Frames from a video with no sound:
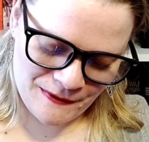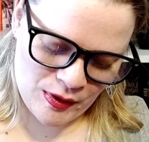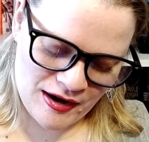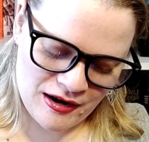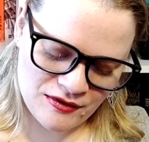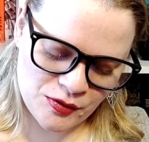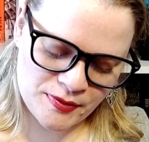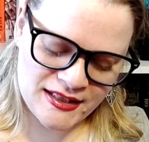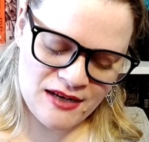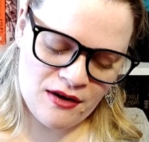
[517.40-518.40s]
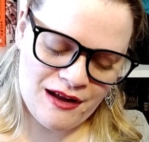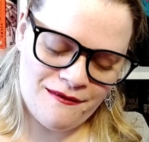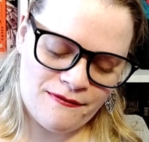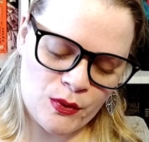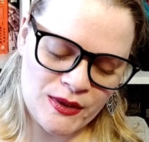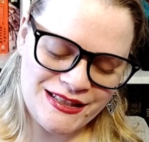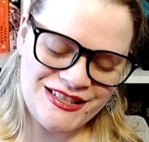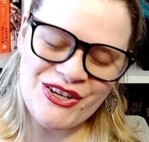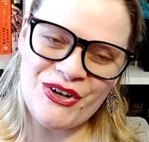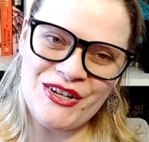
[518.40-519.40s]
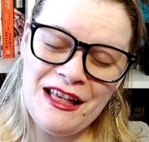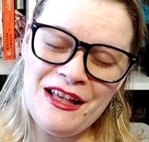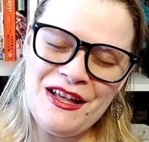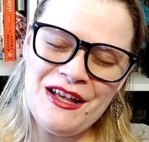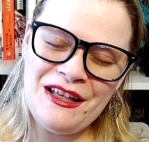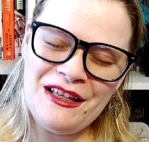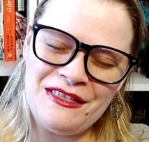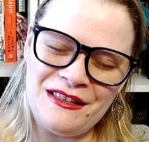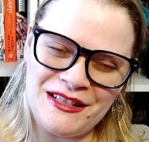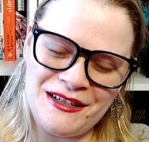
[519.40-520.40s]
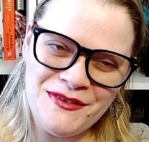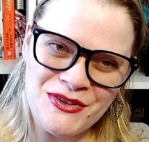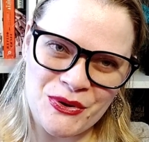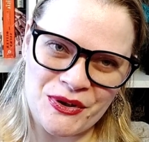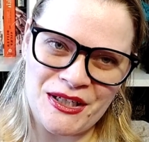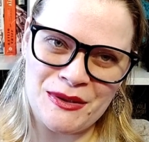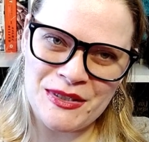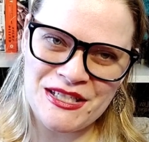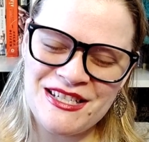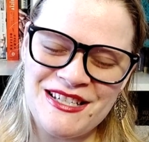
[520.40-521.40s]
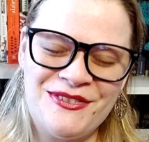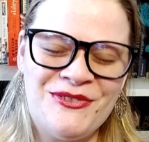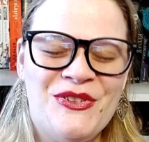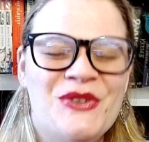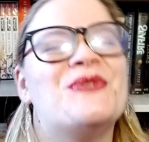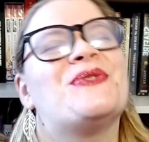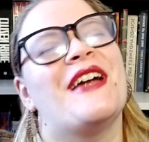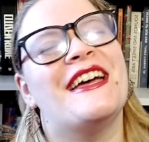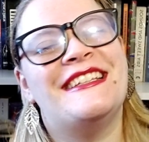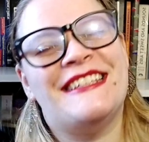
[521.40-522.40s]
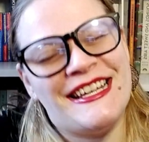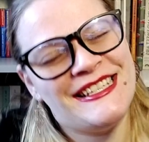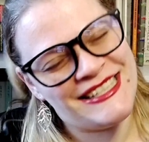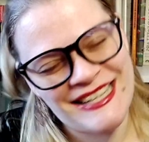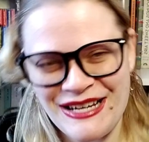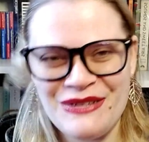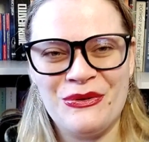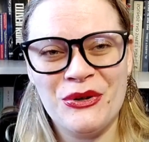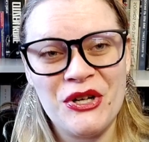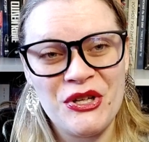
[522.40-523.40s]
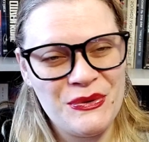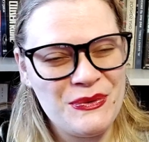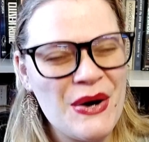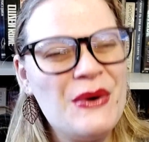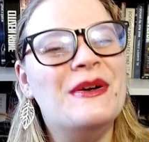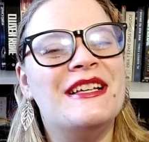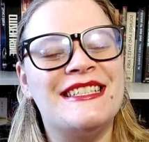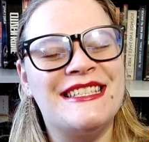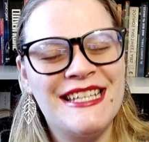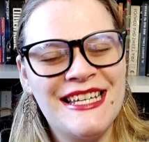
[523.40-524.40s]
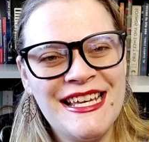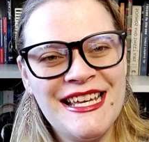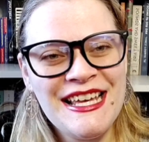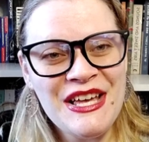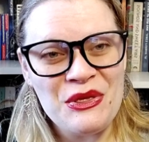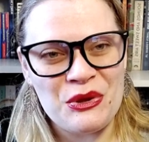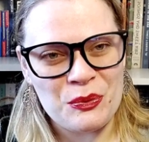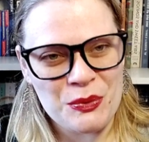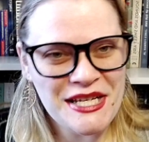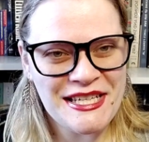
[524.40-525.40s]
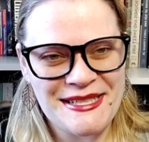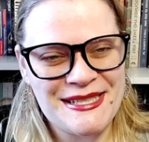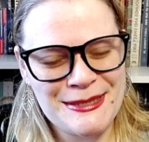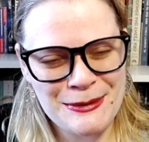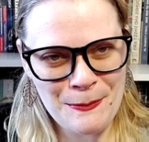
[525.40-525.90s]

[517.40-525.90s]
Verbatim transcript: where the playwright focused on the love story, which if you've read 1984, you know is the weakest